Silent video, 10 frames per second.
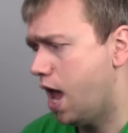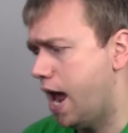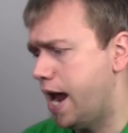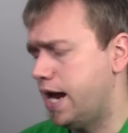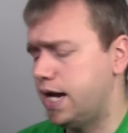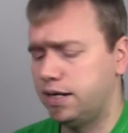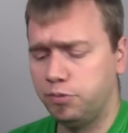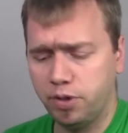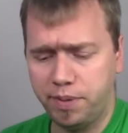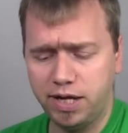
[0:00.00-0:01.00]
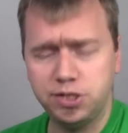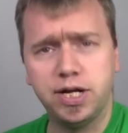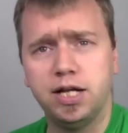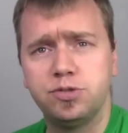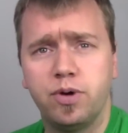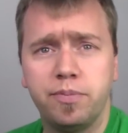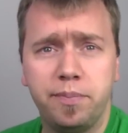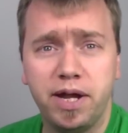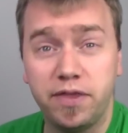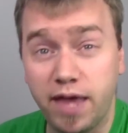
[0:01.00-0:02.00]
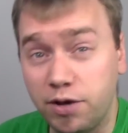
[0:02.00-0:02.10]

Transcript: And I'm doing a painting challenge where I'm going to paint